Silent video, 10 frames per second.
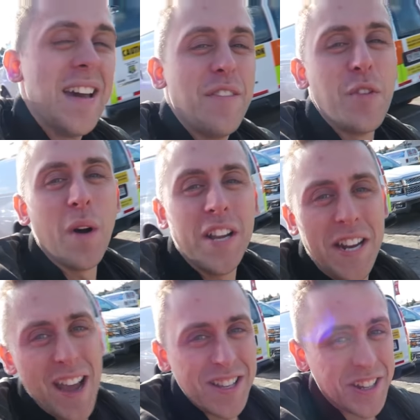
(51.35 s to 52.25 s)
If you
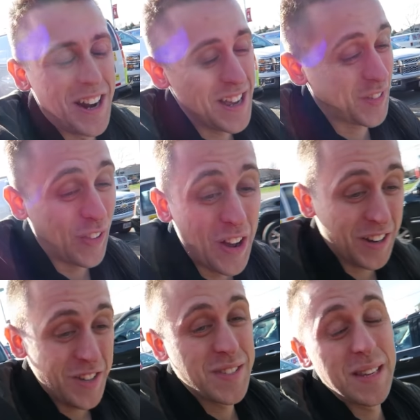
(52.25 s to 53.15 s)
watch yesterday's
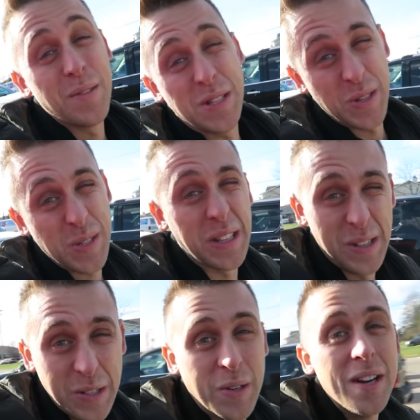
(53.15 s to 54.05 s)
vlog, you've seen what Zeus
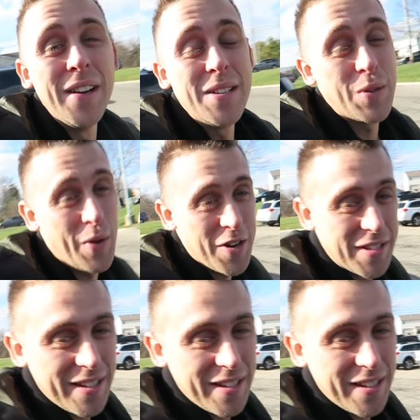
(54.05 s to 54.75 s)
can do to an R